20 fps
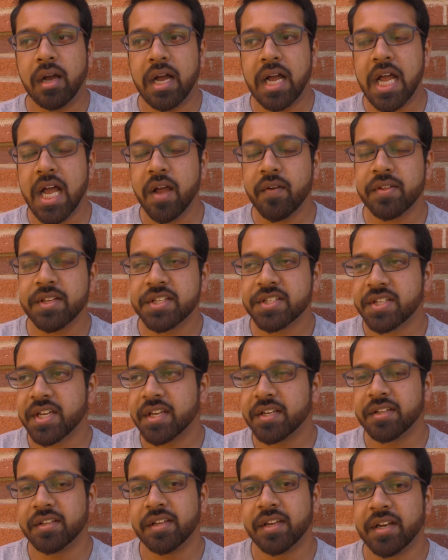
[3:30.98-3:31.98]
I haven't
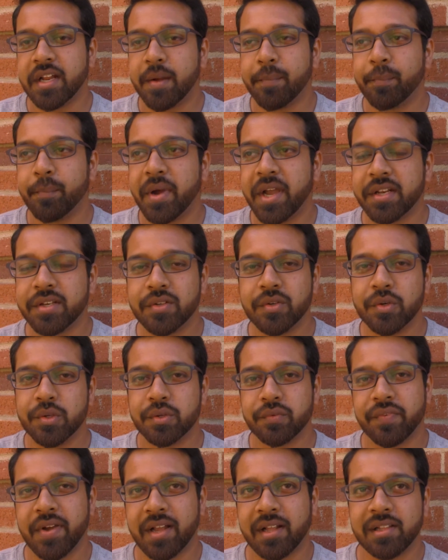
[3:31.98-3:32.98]
decided yet. I might go
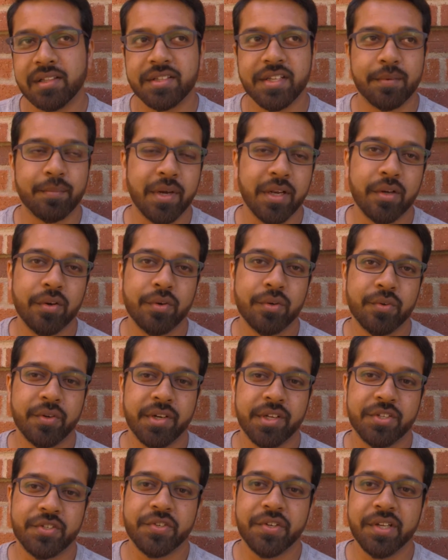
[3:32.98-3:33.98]
into faculty. I might go into
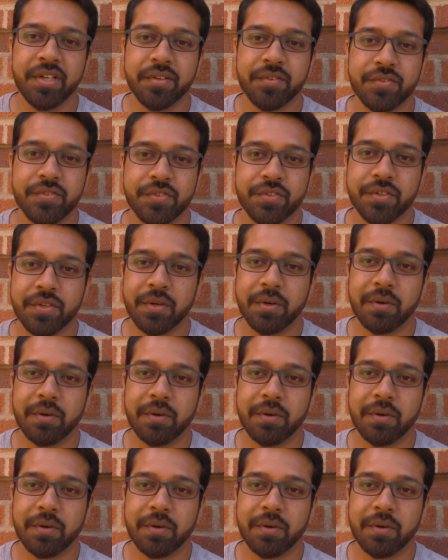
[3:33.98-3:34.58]
industry. Did so you do